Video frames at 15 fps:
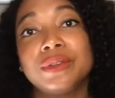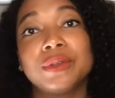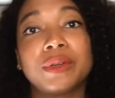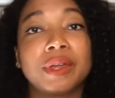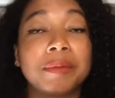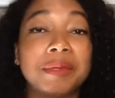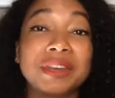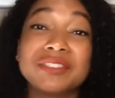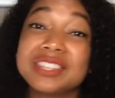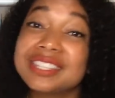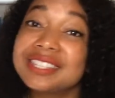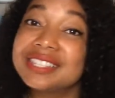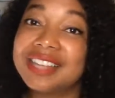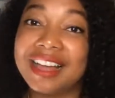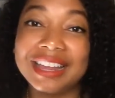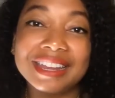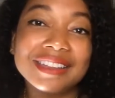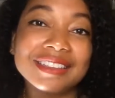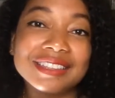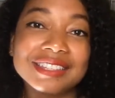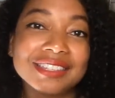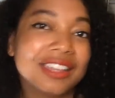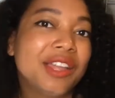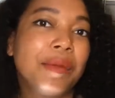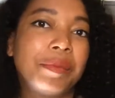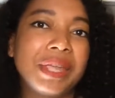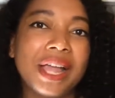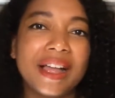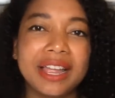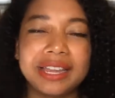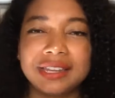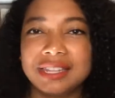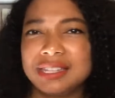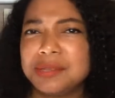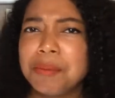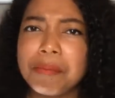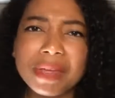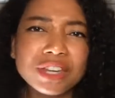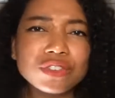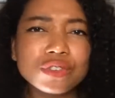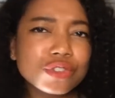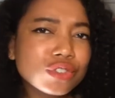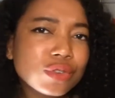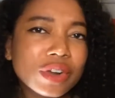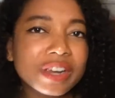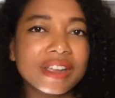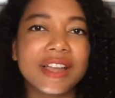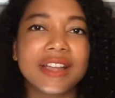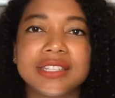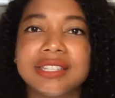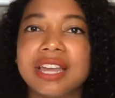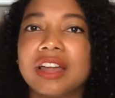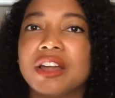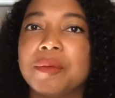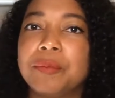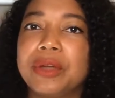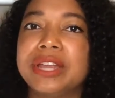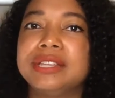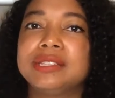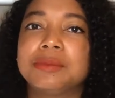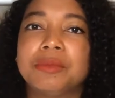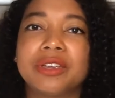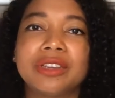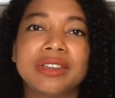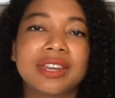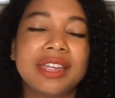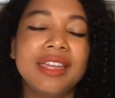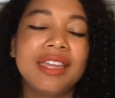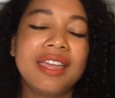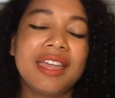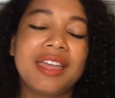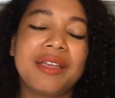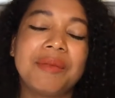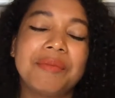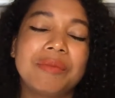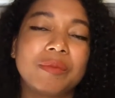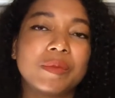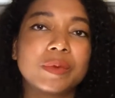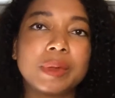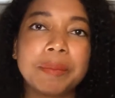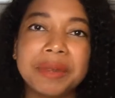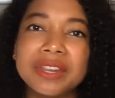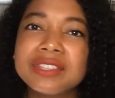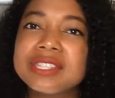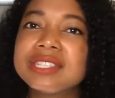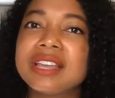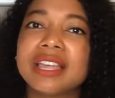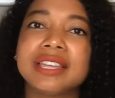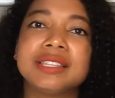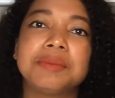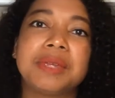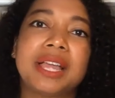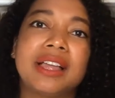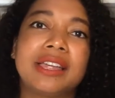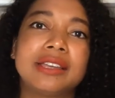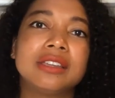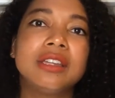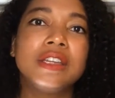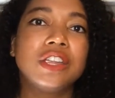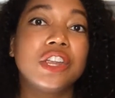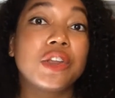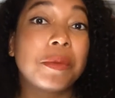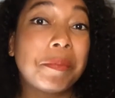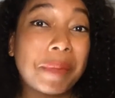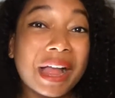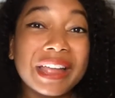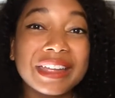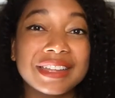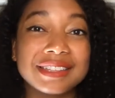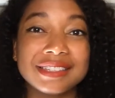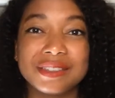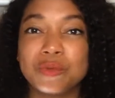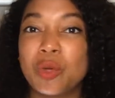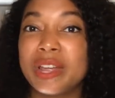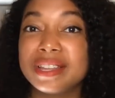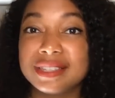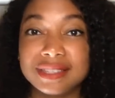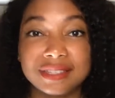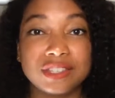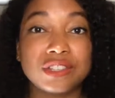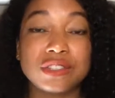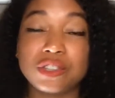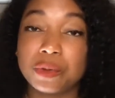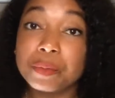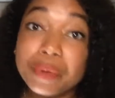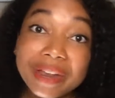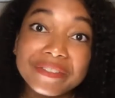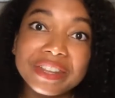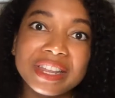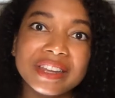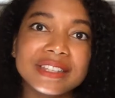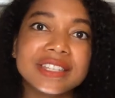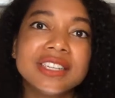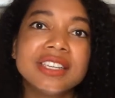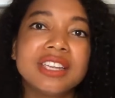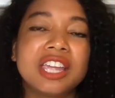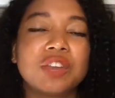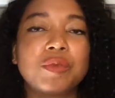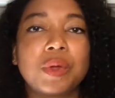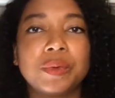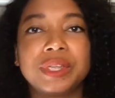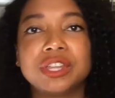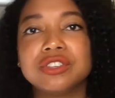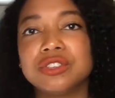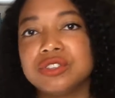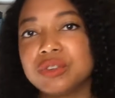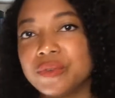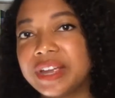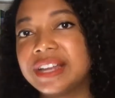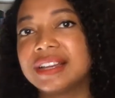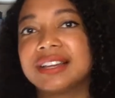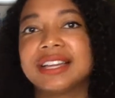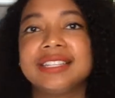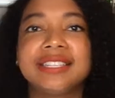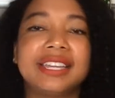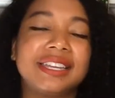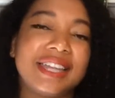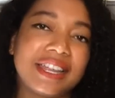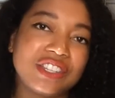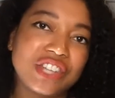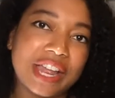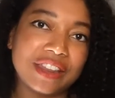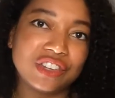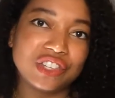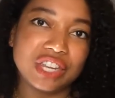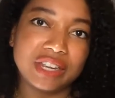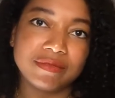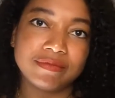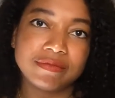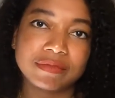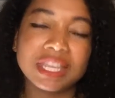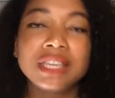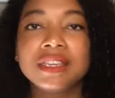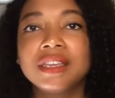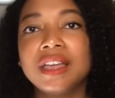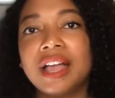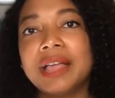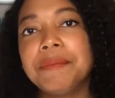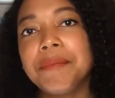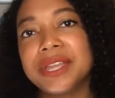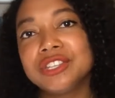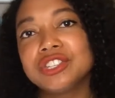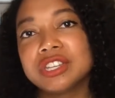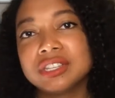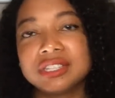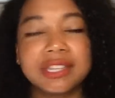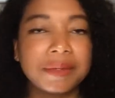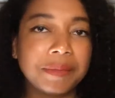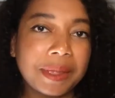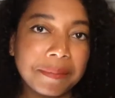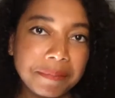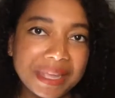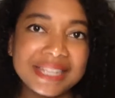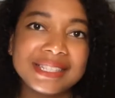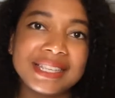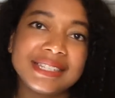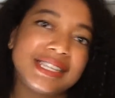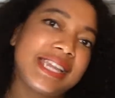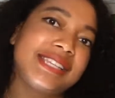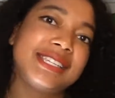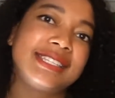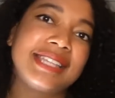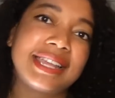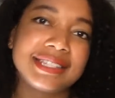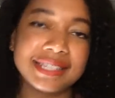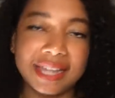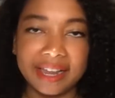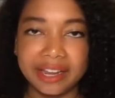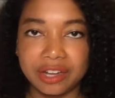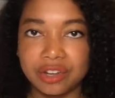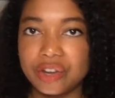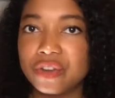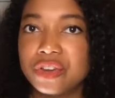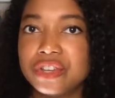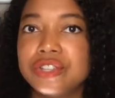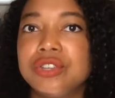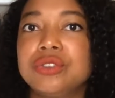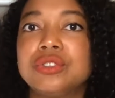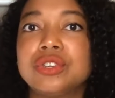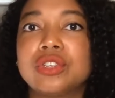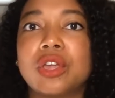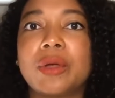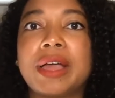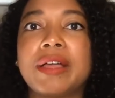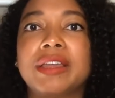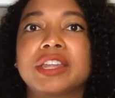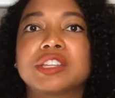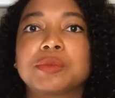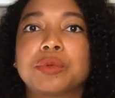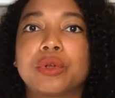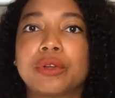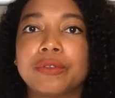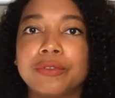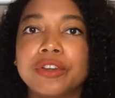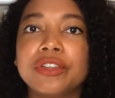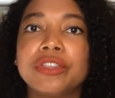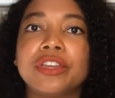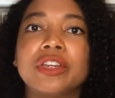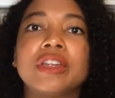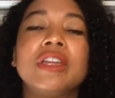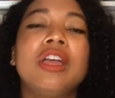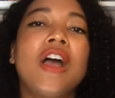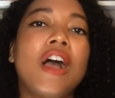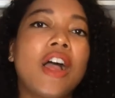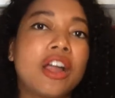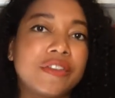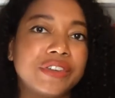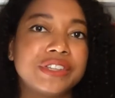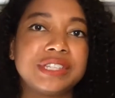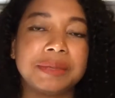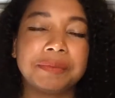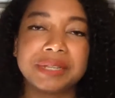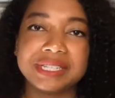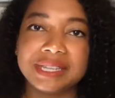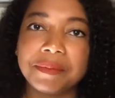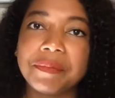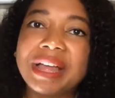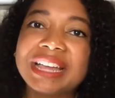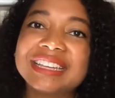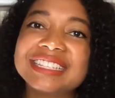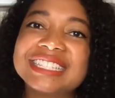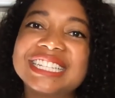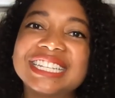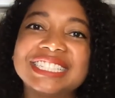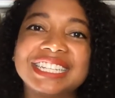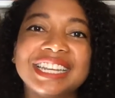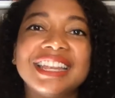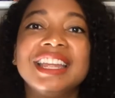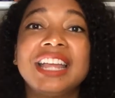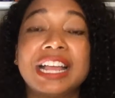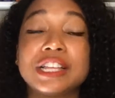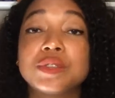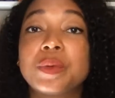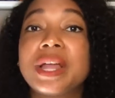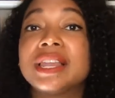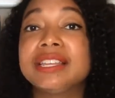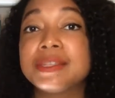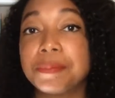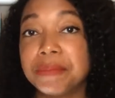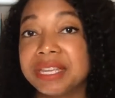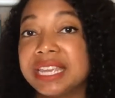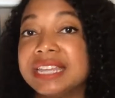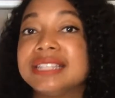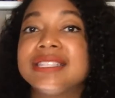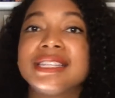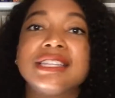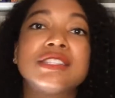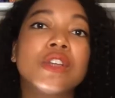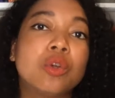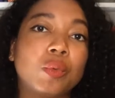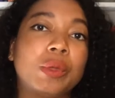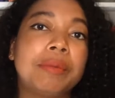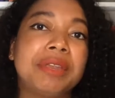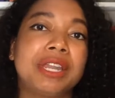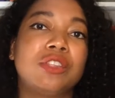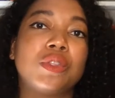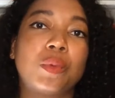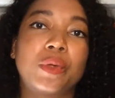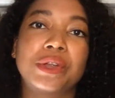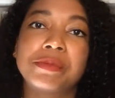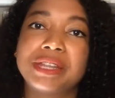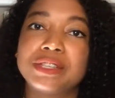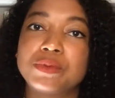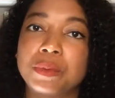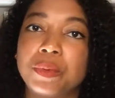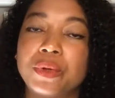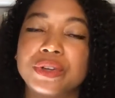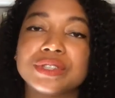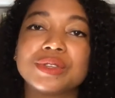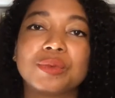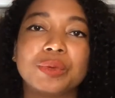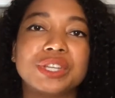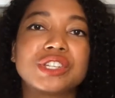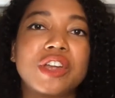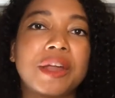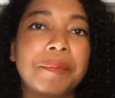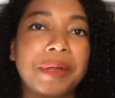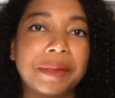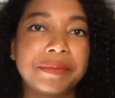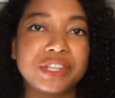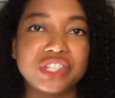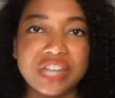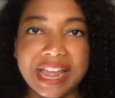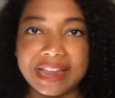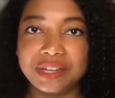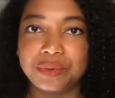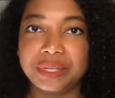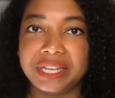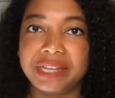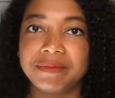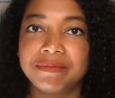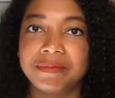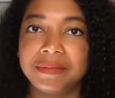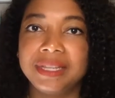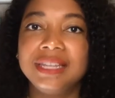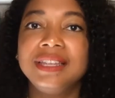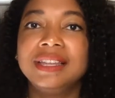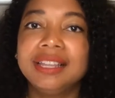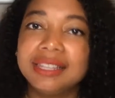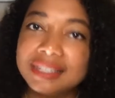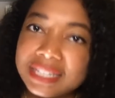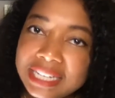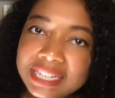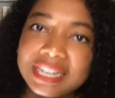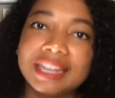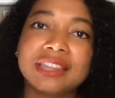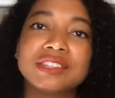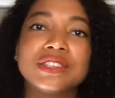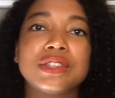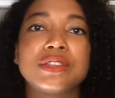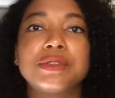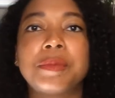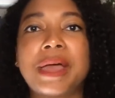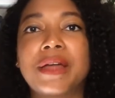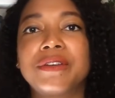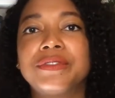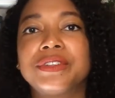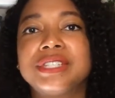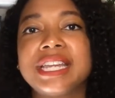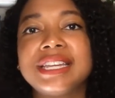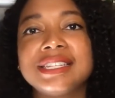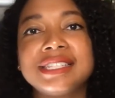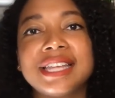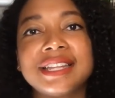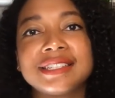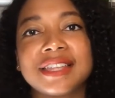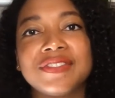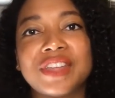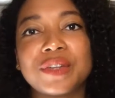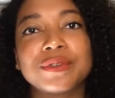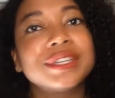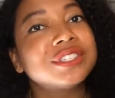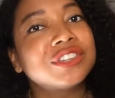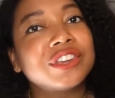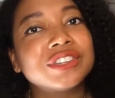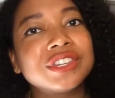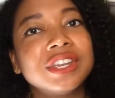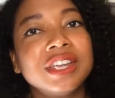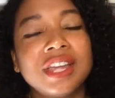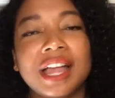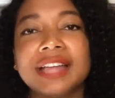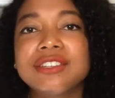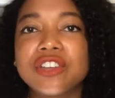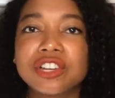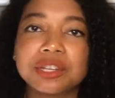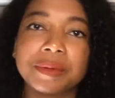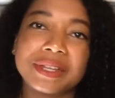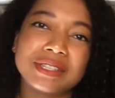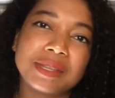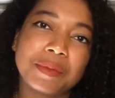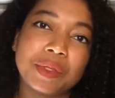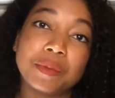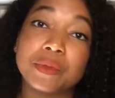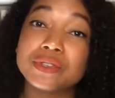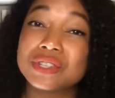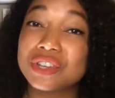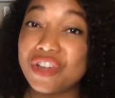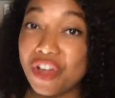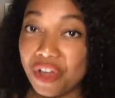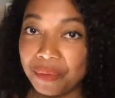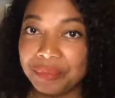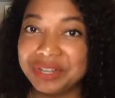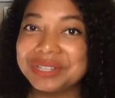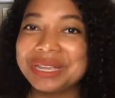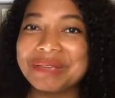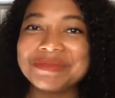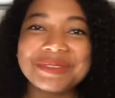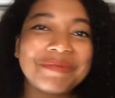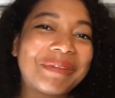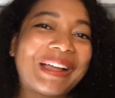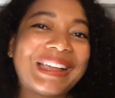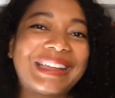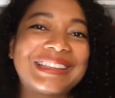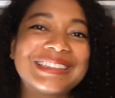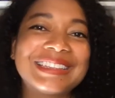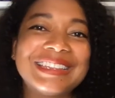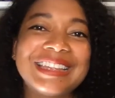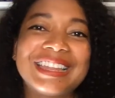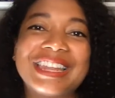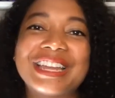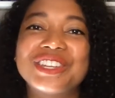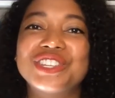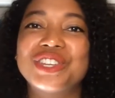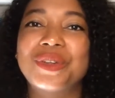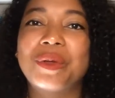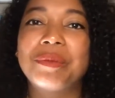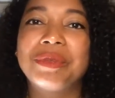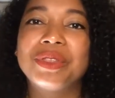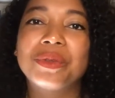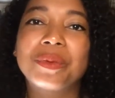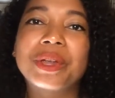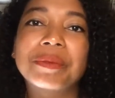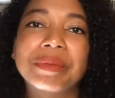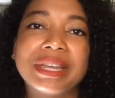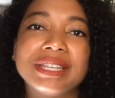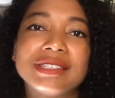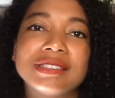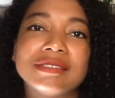a bit of the science behind these mental shortcuts our brains make, a bit of the science behind, bias and why it's still so prevalent and what we can do to recognize it and challenge it. I mentioned some amazing data sets that I encourage you to go out and explore further, Harvard's implicit bias study, as well as McKinsey's Women in the Workplace reports, which are published annually. Leaning into those powerful data sets and that research, I talked about some of the most common types of bias that show up in the workplace.